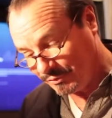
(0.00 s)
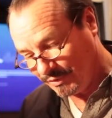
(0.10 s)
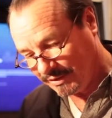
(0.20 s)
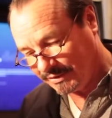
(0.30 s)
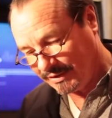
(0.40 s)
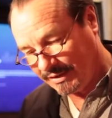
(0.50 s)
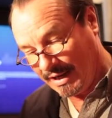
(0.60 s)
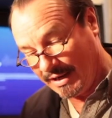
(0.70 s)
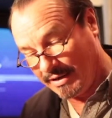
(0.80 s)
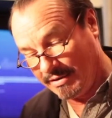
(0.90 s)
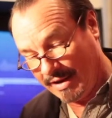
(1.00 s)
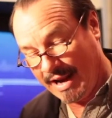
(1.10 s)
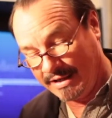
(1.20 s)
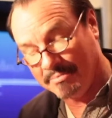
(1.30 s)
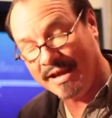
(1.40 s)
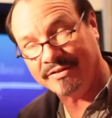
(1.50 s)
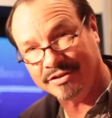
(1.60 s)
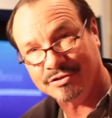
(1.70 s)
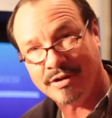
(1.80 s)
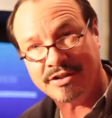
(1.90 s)
to make
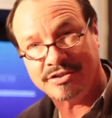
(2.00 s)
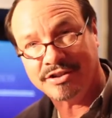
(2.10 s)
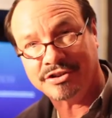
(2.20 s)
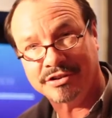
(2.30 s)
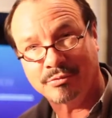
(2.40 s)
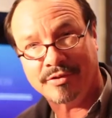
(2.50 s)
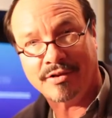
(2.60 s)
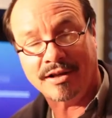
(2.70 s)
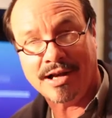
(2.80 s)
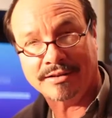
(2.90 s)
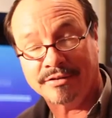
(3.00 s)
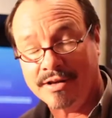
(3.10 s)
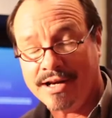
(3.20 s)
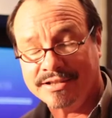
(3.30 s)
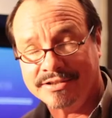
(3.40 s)
this transition, whether I liked it or not.